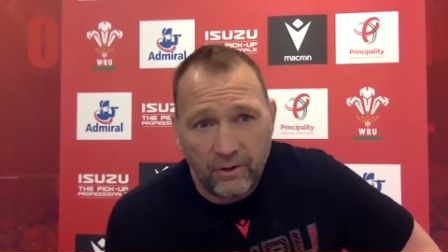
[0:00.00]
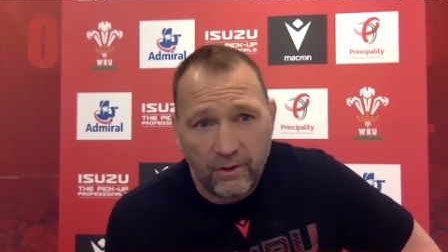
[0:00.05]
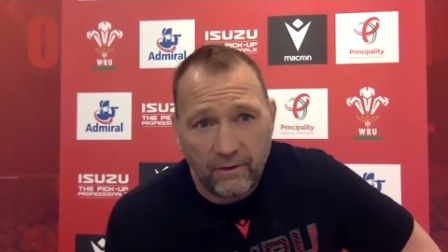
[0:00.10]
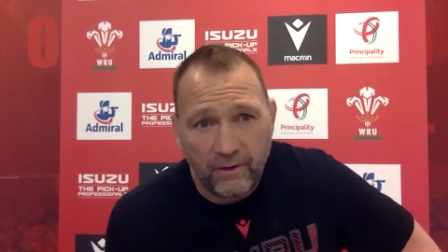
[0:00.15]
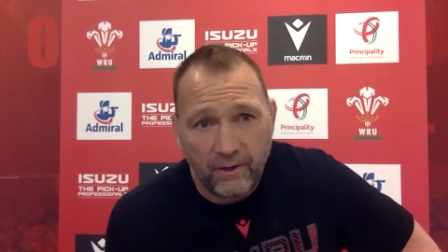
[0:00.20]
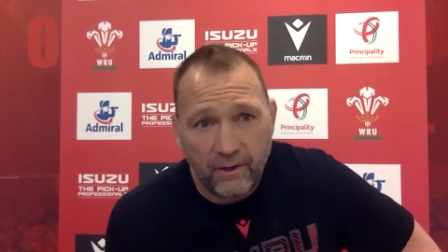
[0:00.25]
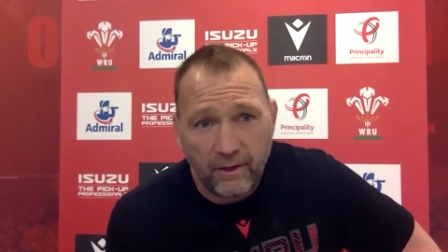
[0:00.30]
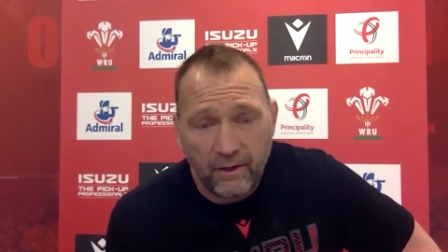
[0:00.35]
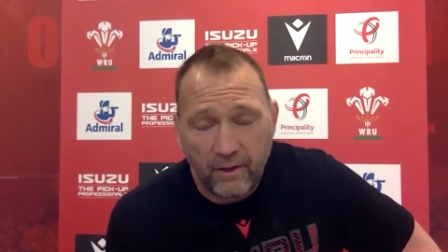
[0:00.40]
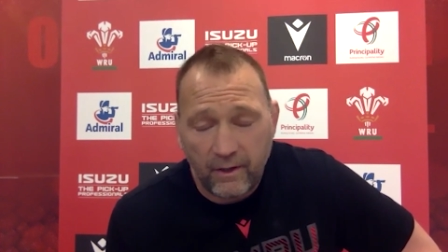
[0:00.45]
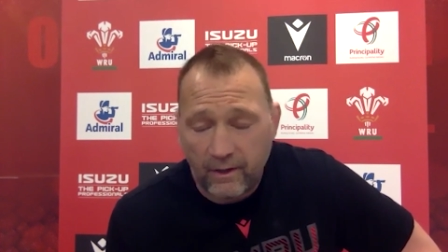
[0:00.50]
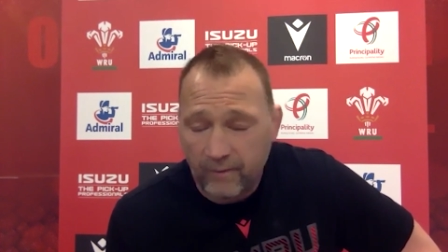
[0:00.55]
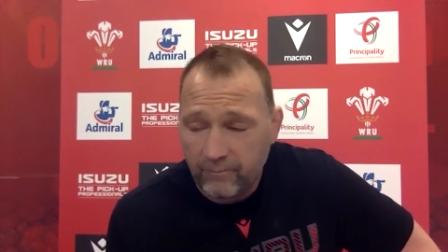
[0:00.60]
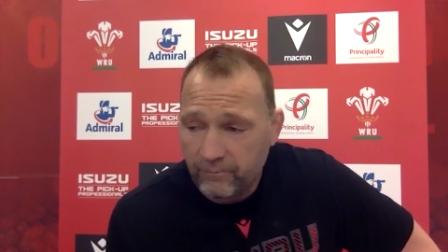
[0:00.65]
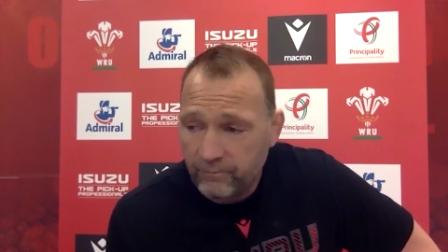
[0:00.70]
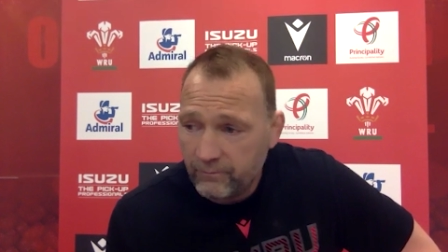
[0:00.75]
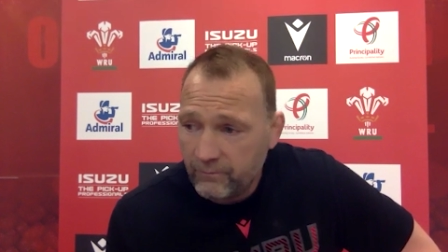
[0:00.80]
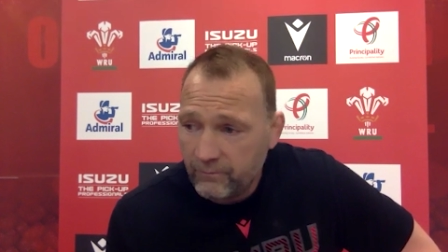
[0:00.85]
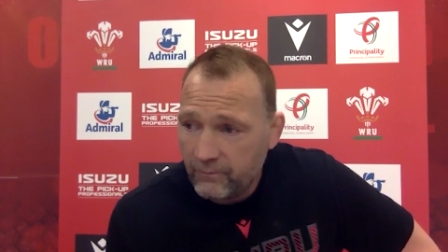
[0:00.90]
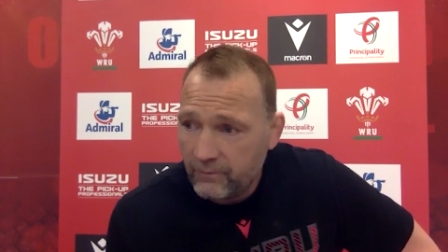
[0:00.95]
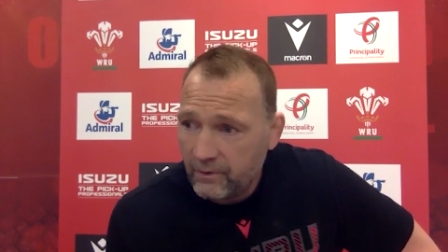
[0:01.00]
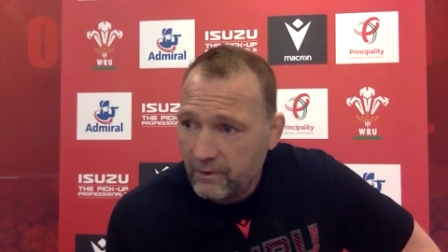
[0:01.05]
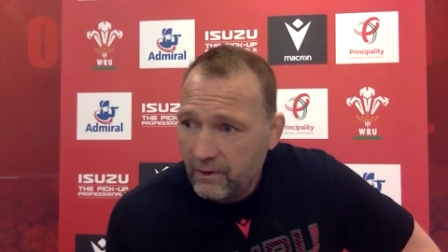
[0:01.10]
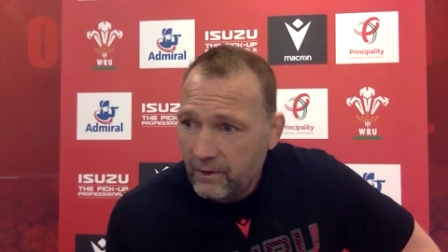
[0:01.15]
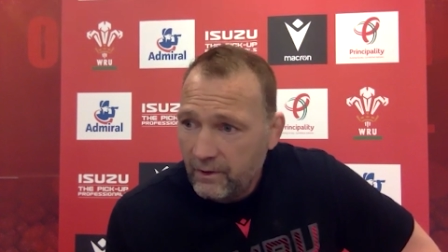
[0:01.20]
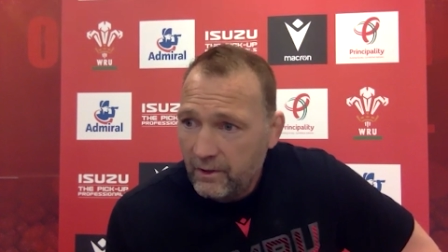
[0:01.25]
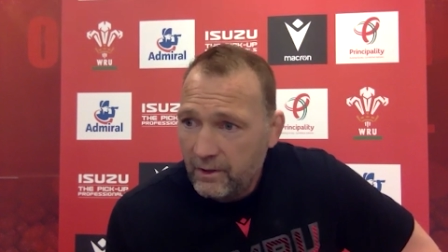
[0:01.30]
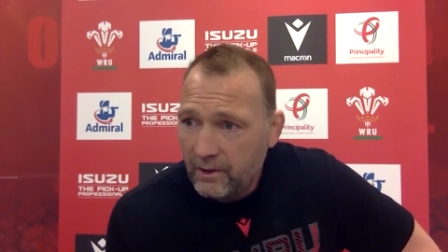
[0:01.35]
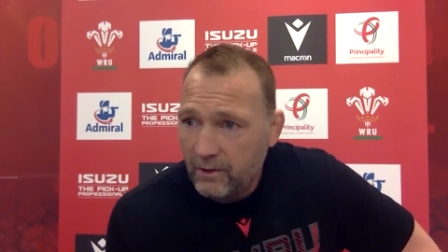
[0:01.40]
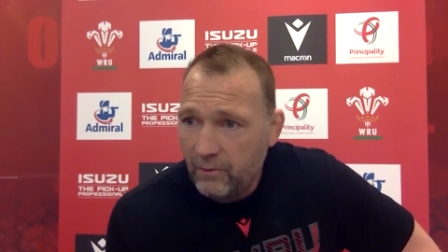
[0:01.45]
I think um,
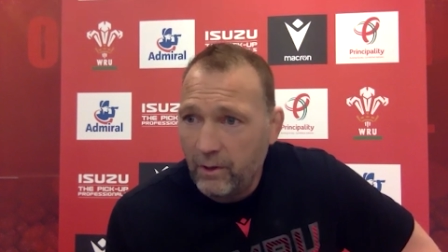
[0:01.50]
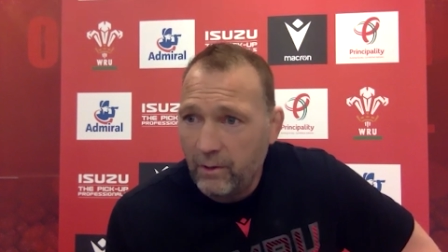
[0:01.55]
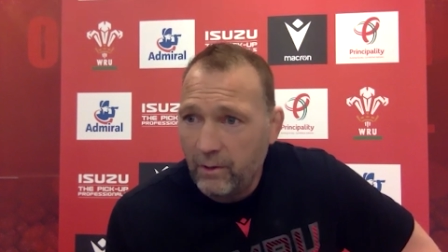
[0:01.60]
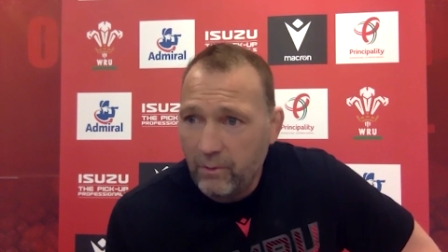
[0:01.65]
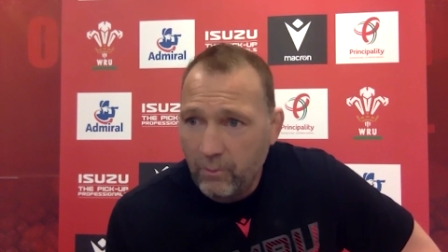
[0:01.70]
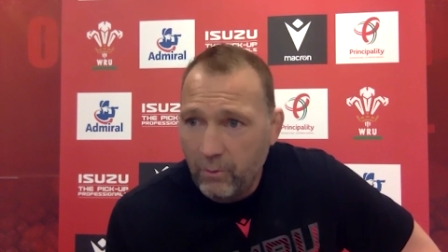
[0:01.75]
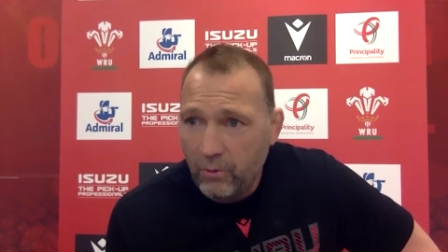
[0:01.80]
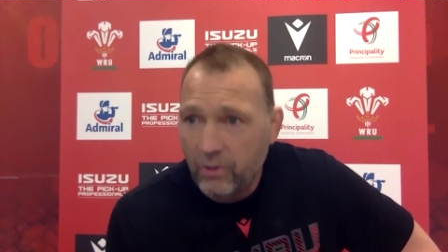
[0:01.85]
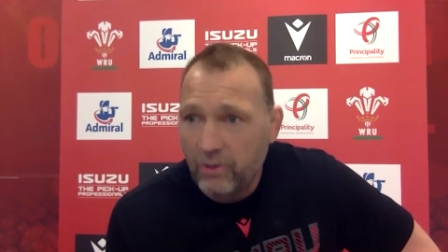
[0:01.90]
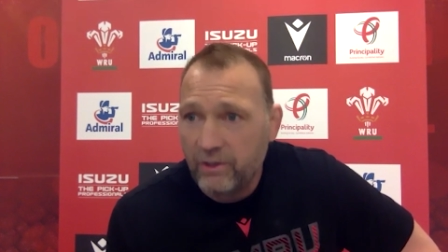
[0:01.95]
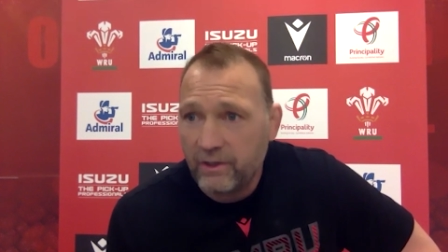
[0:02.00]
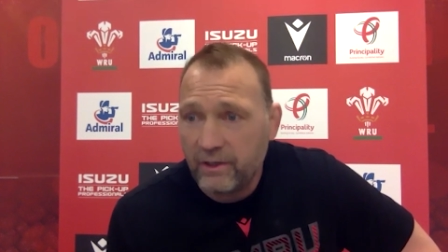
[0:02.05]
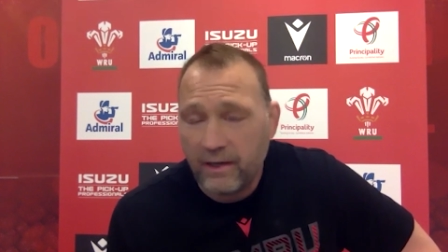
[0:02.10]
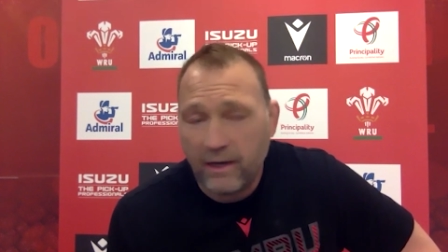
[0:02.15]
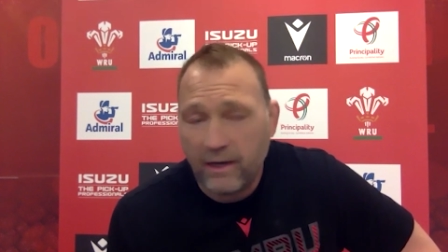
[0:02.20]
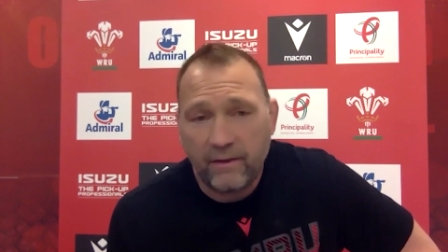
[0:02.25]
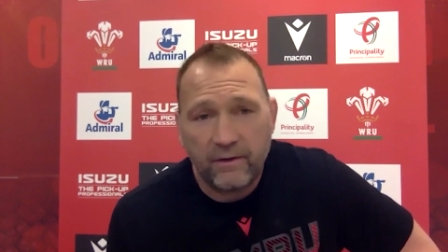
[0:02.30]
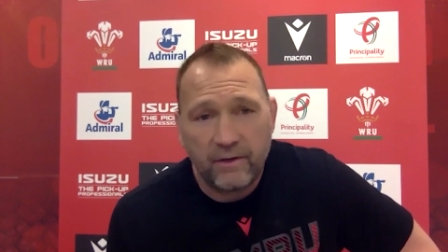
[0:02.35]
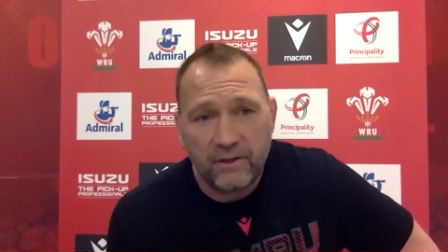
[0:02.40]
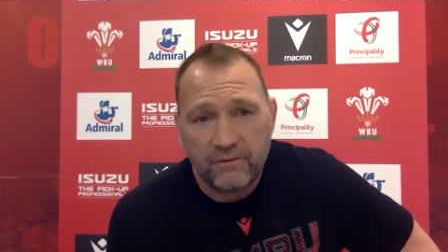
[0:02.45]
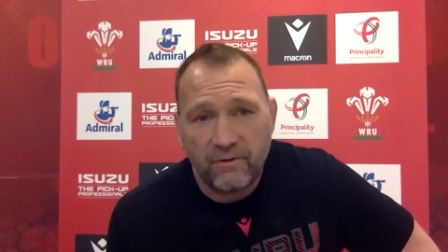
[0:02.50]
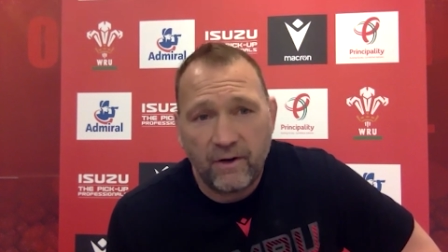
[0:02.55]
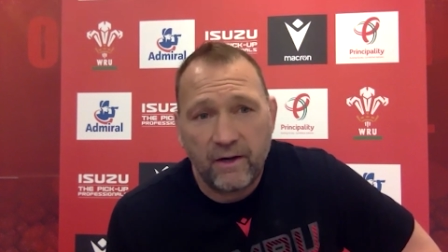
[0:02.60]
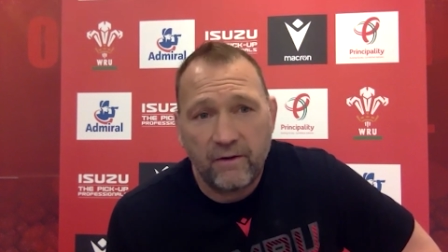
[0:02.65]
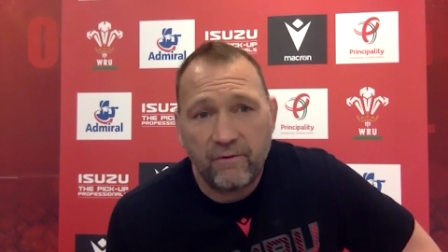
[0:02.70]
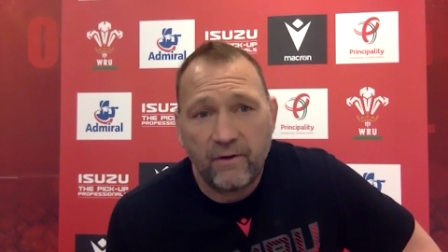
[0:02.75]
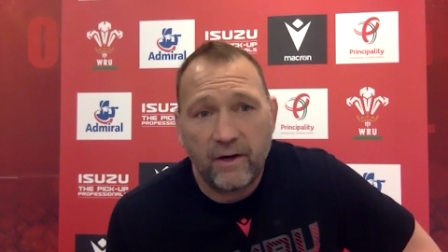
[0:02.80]
the way we're working together is very,